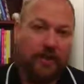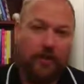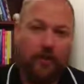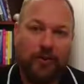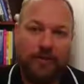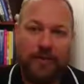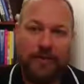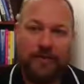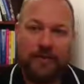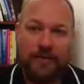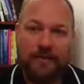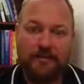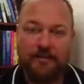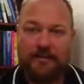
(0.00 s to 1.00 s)
And what that
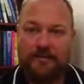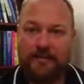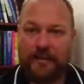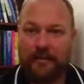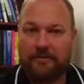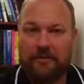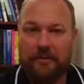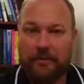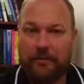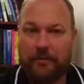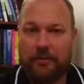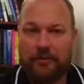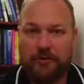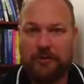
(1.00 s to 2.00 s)
does is it actually
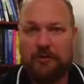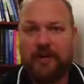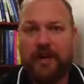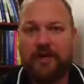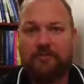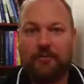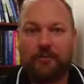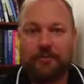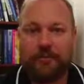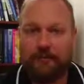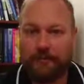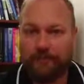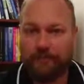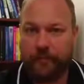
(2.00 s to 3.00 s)
shortens your calf
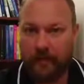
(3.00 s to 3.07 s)
muscle.